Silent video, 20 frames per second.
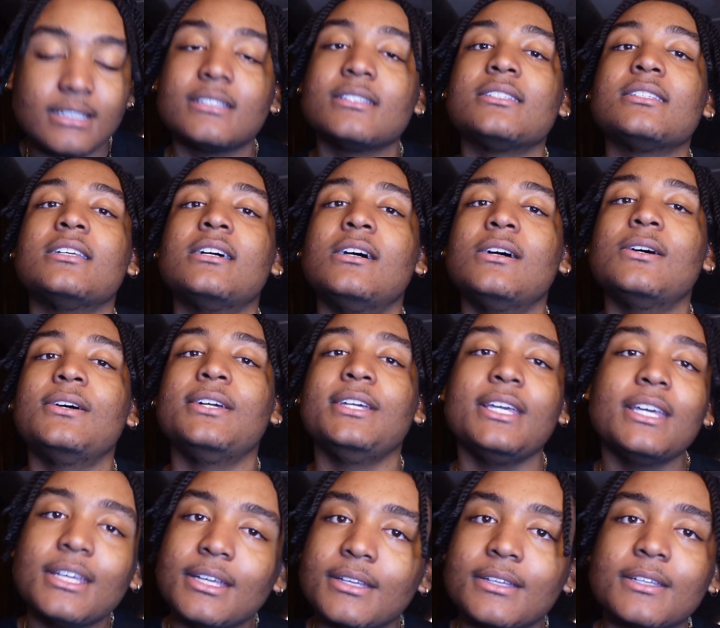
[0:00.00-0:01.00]
So
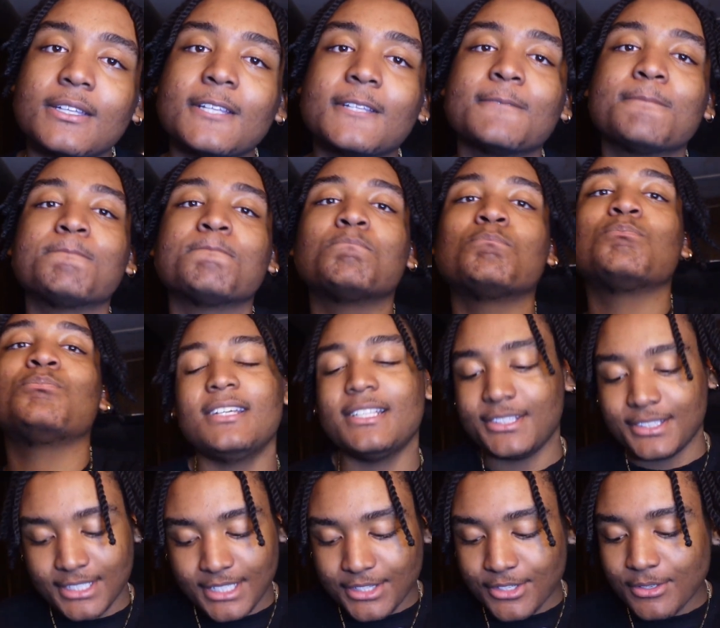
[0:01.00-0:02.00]
yeah,
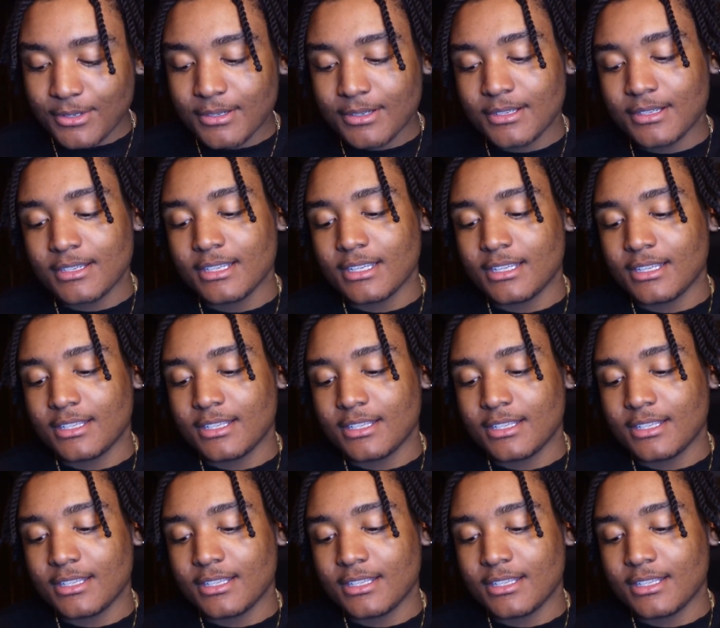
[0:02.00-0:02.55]
another